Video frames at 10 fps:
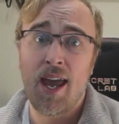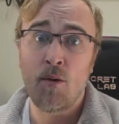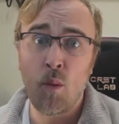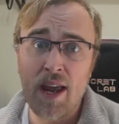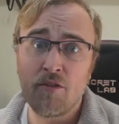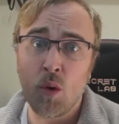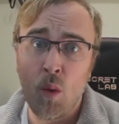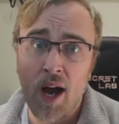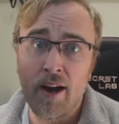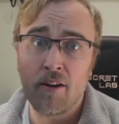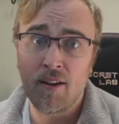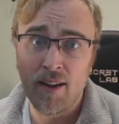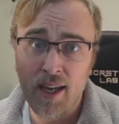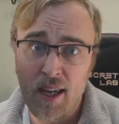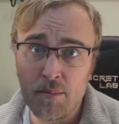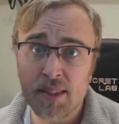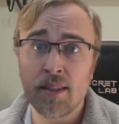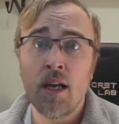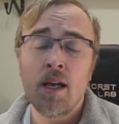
and waiver wire claims.